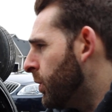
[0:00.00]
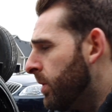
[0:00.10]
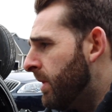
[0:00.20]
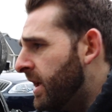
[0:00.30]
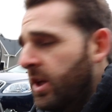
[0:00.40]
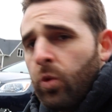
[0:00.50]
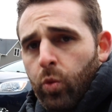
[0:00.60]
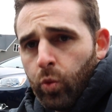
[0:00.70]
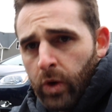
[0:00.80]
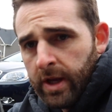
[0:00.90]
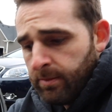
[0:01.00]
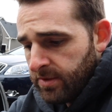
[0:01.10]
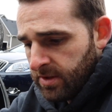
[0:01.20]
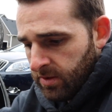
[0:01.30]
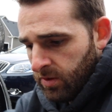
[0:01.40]
remaining
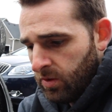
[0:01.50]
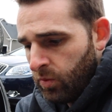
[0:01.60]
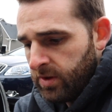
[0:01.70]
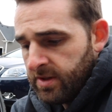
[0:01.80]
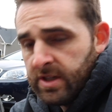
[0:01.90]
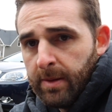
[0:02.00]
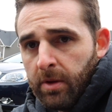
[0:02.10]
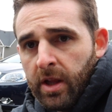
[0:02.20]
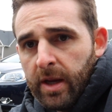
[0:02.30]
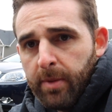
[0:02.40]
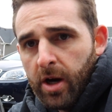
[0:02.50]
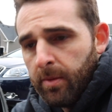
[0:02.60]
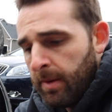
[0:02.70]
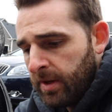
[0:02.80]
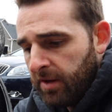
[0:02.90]
rims with the same clay
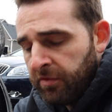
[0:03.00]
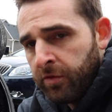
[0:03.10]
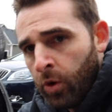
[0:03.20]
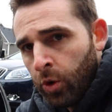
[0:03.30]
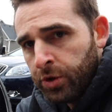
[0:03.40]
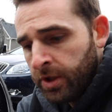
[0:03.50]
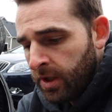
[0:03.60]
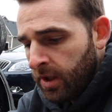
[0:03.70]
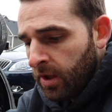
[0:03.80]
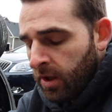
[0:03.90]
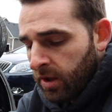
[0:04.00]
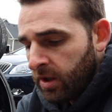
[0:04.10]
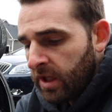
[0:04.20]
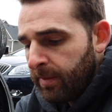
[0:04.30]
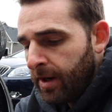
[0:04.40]
bar. I'm gonna fold the
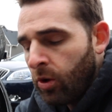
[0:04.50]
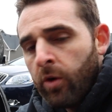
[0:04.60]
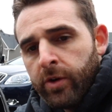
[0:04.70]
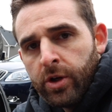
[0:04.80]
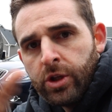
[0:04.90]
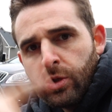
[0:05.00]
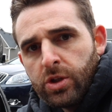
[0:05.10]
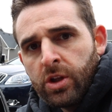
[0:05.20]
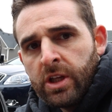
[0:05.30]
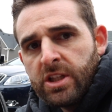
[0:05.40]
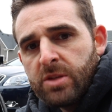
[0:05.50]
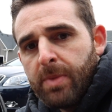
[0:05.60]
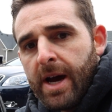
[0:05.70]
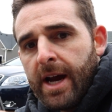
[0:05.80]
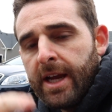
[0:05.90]
clay bar over, use a clean
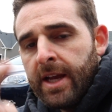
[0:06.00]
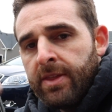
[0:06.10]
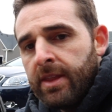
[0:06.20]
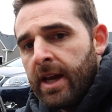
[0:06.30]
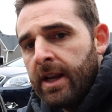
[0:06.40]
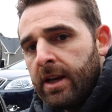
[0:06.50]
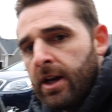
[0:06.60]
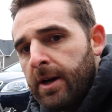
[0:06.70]
spot, and then